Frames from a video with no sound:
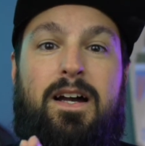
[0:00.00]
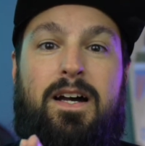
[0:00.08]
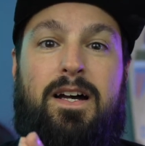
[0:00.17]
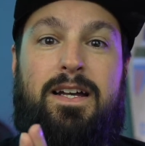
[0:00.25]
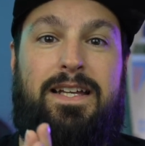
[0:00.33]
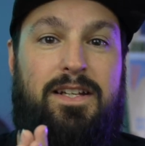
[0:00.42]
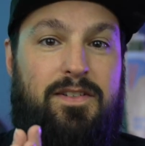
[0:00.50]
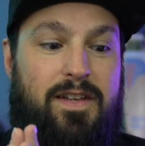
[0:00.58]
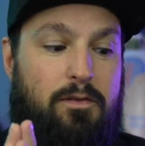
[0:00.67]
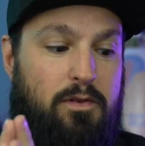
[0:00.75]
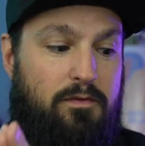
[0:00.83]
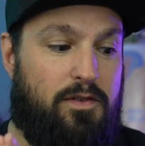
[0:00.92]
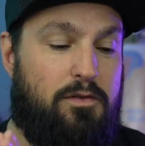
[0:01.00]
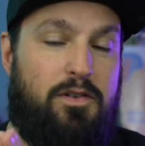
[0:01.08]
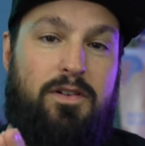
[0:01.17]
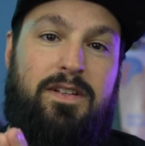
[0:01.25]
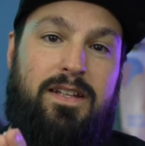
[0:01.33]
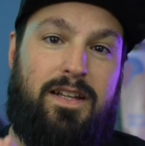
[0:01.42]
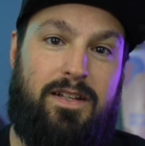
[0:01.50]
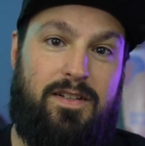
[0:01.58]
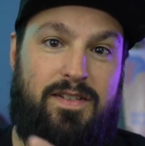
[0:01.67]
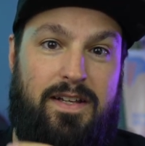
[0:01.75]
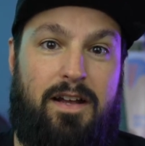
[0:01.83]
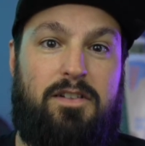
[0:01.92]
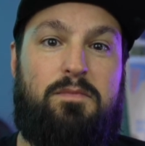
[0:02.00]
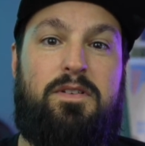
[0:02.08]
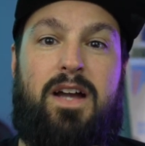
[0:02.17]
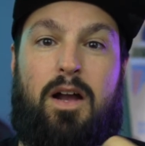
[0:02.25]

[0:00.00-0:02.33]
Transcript: It is a review unit that they did send out to me.